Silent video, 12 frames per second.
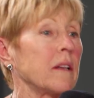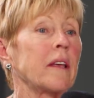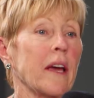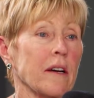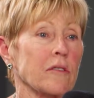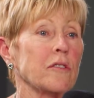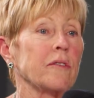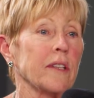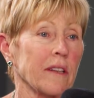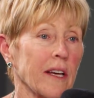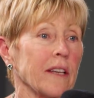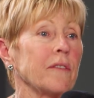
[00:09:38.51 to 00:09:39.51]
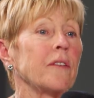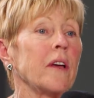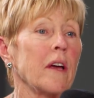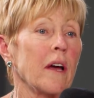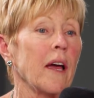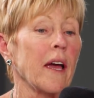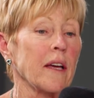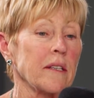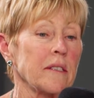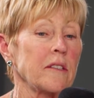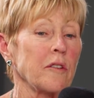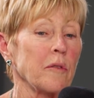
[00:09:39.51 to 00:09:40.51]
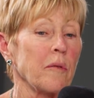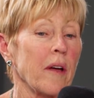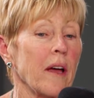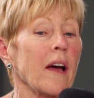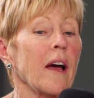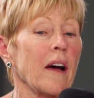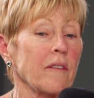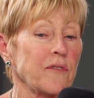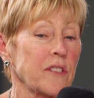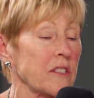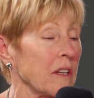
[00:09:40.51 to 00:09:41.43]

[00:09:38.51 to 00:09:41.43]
encounter in life and to have